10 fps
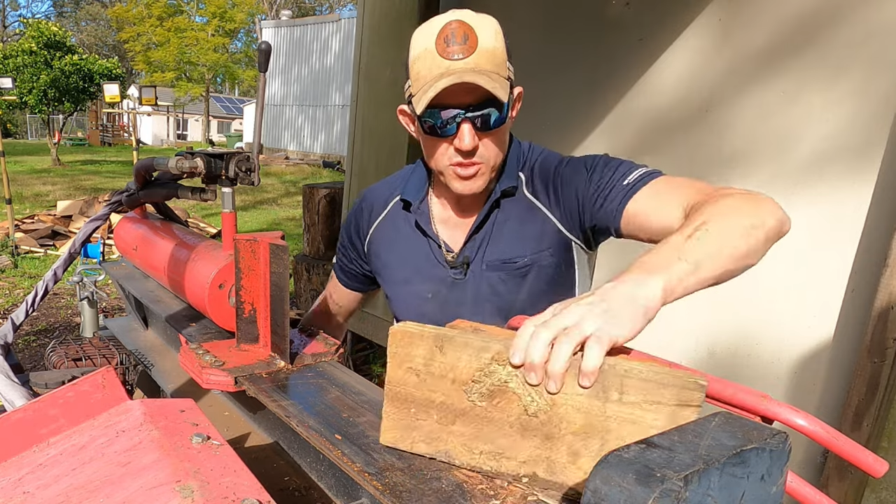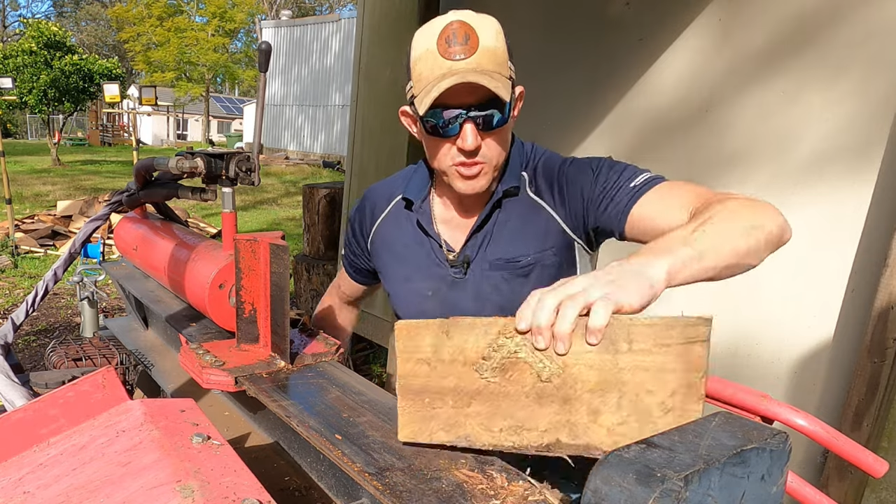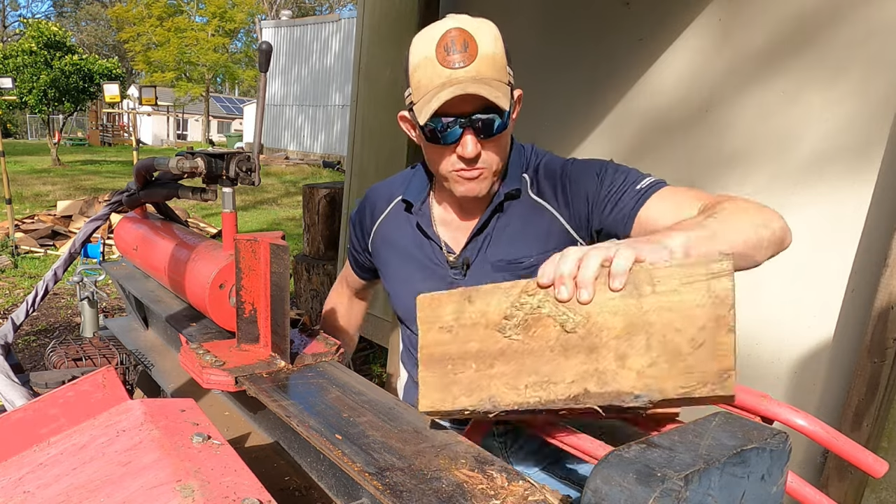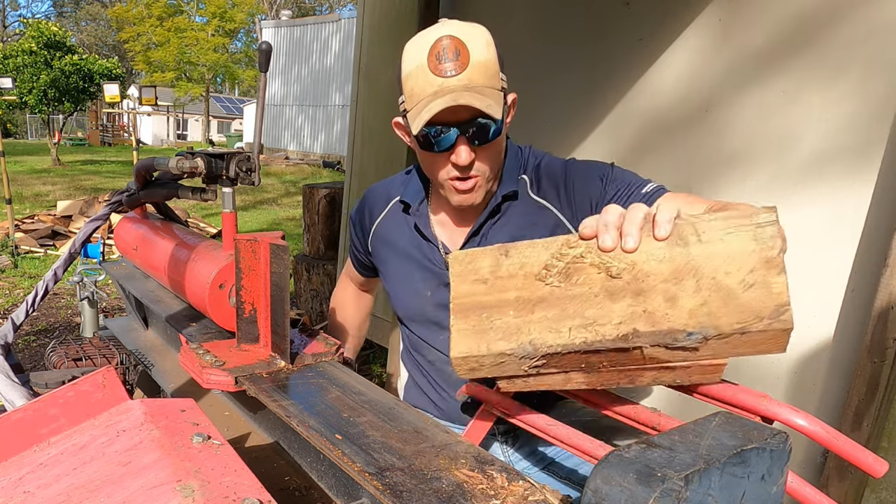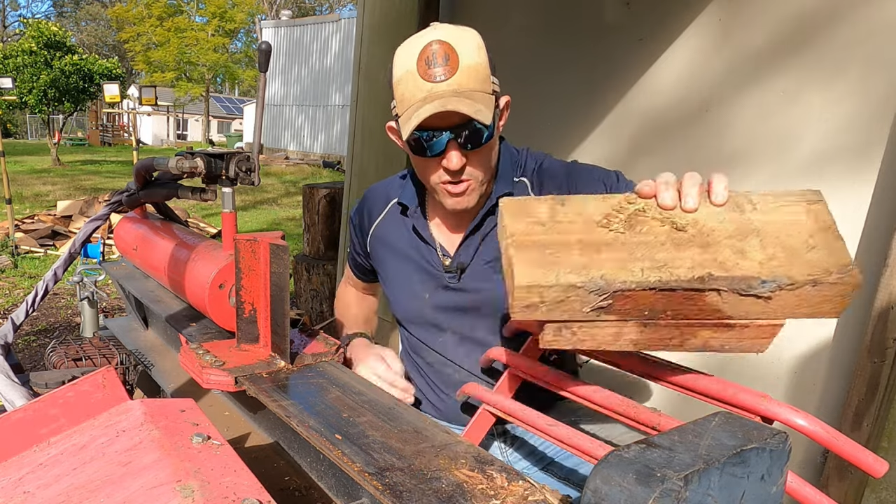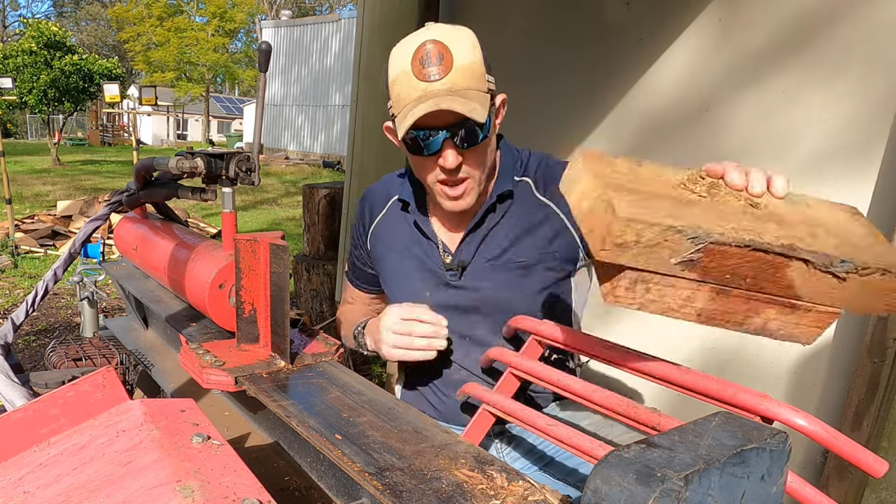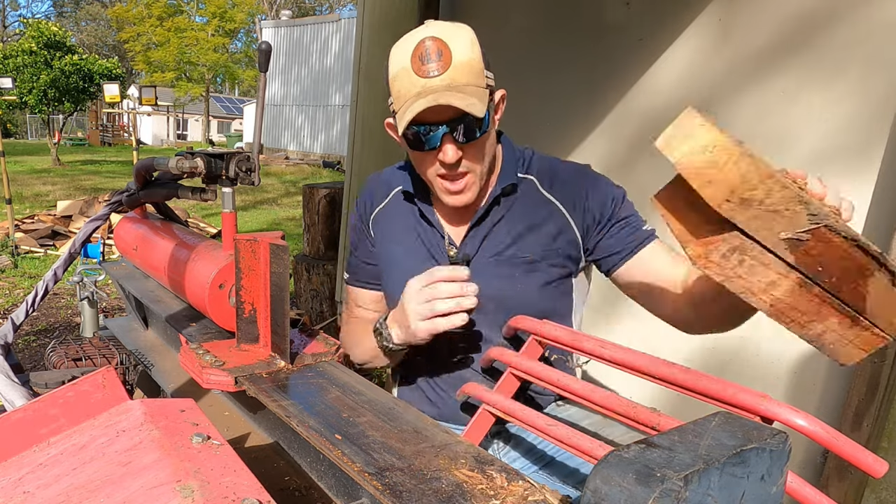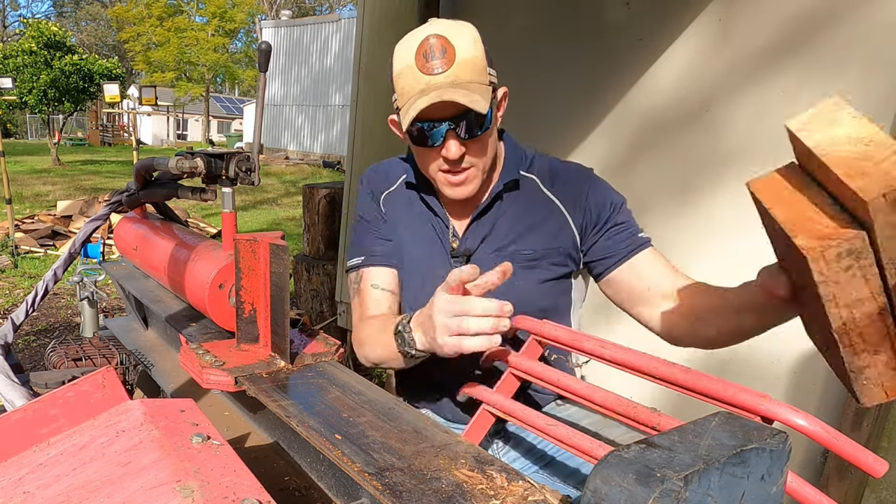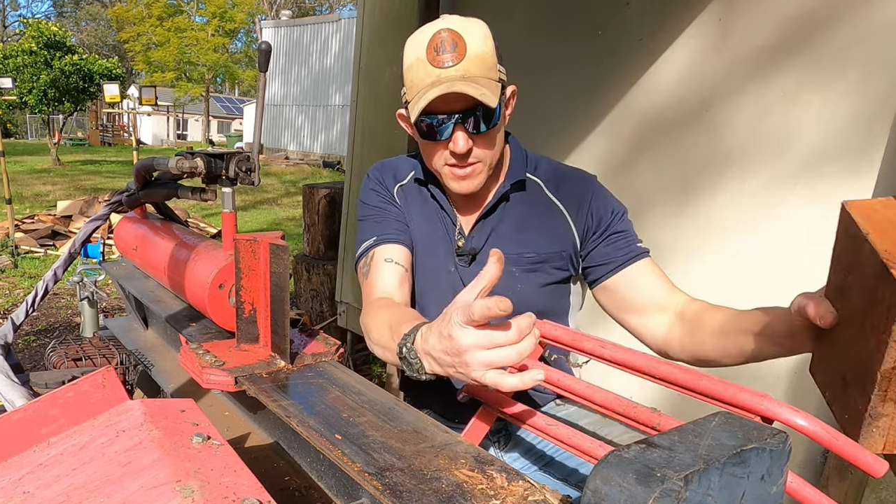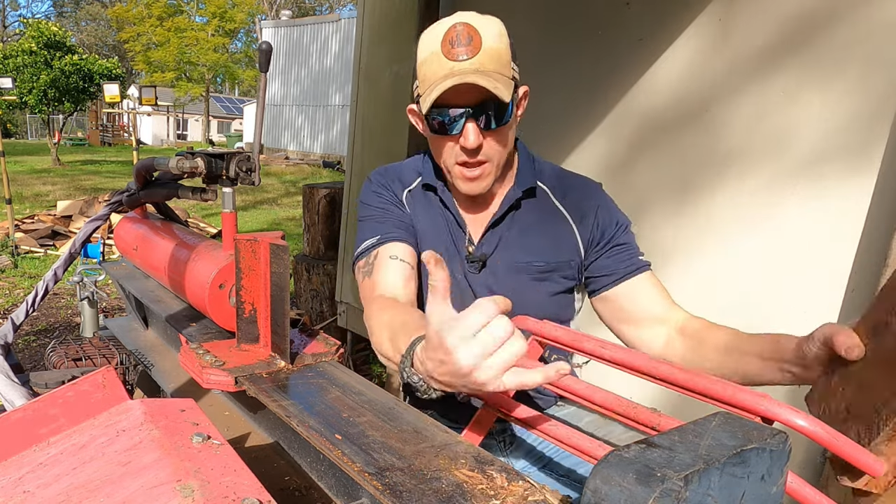stroke
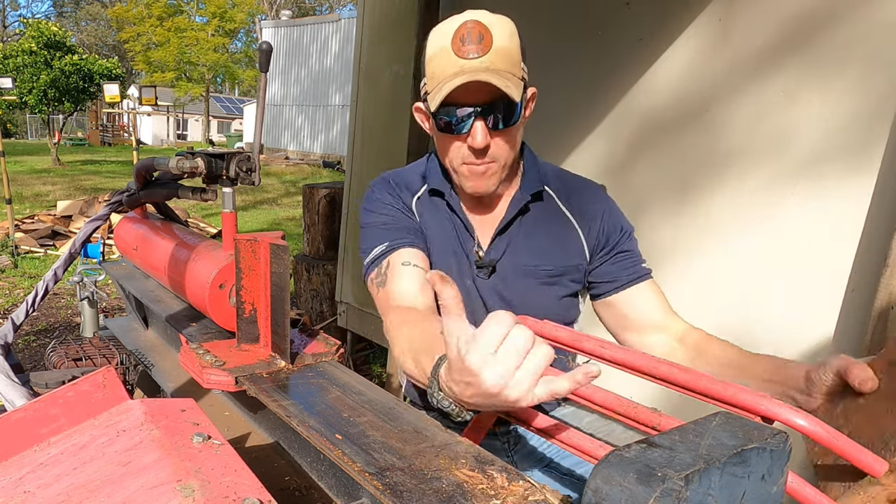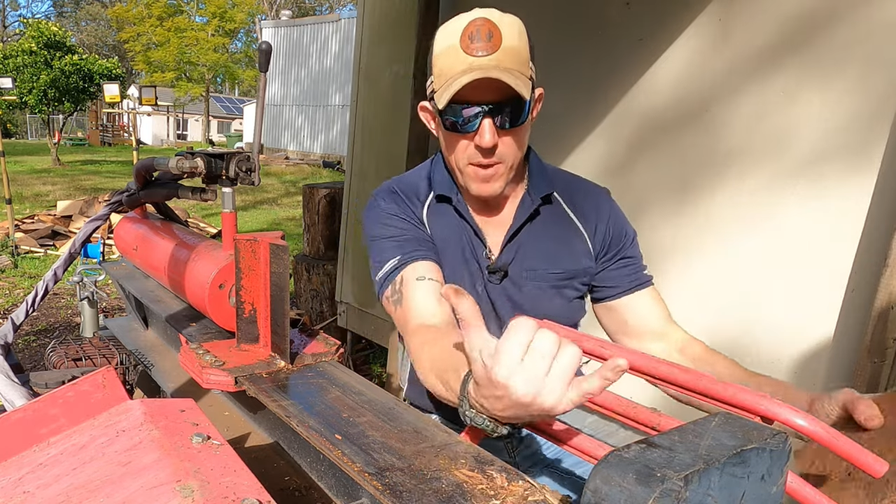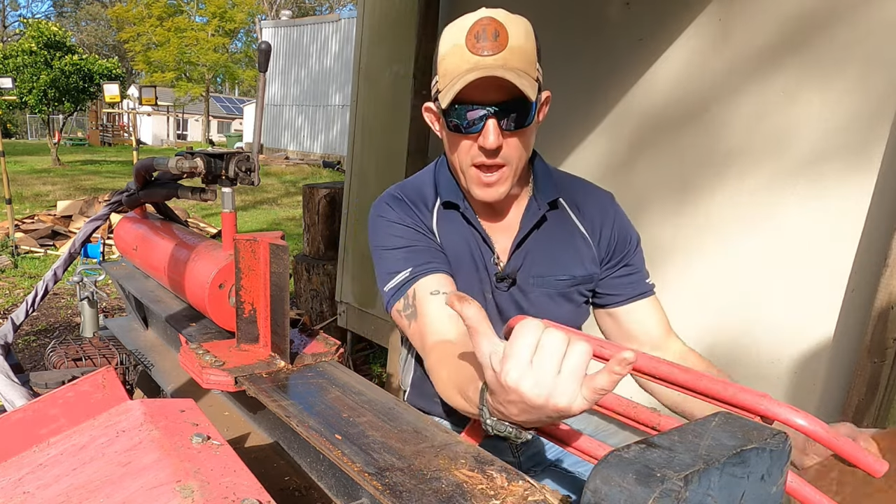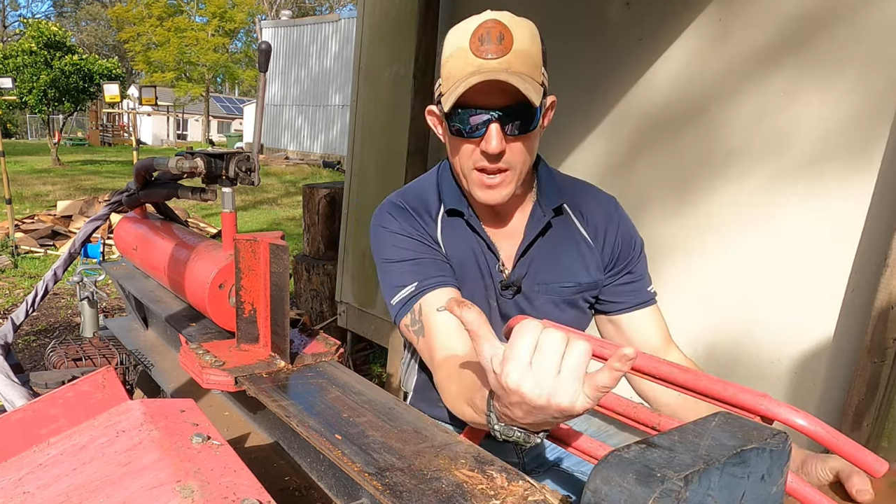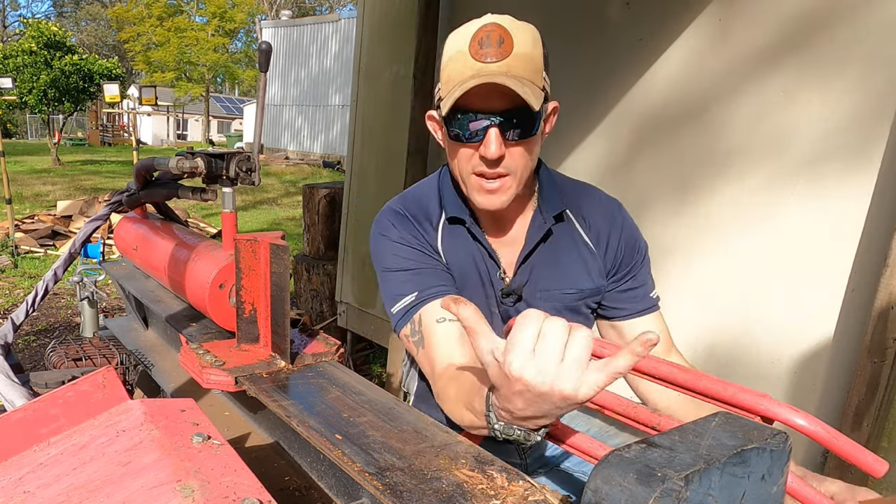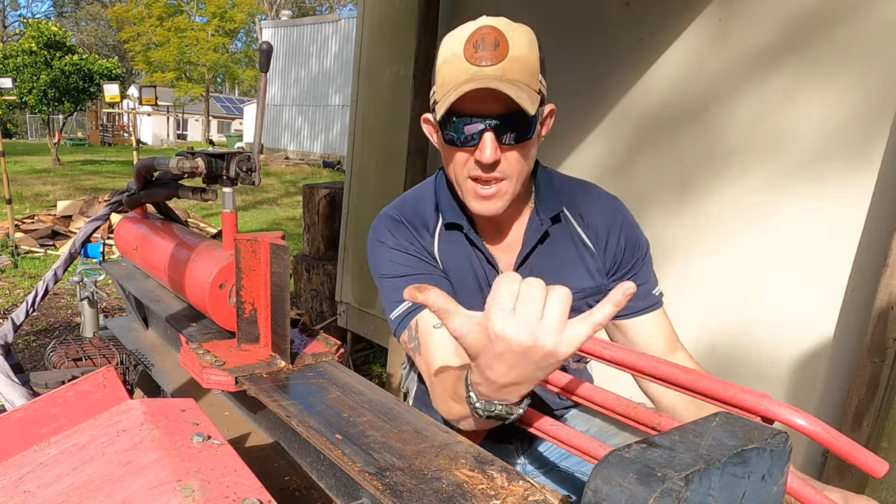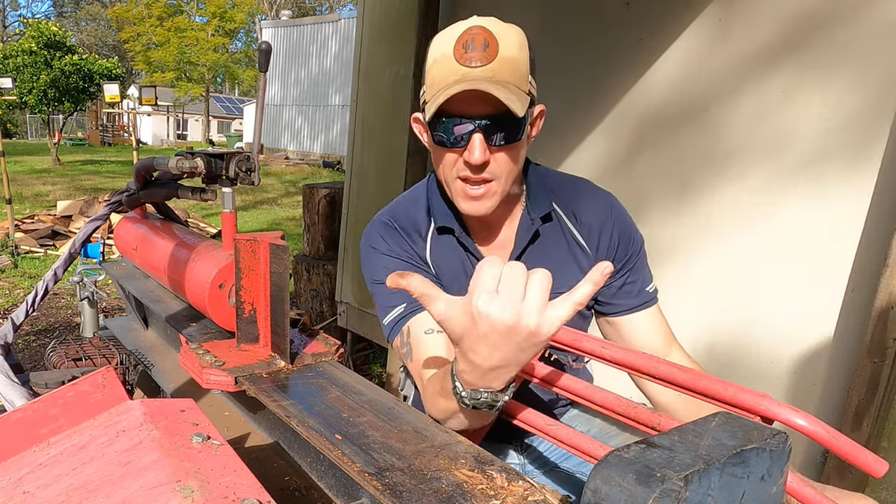ends about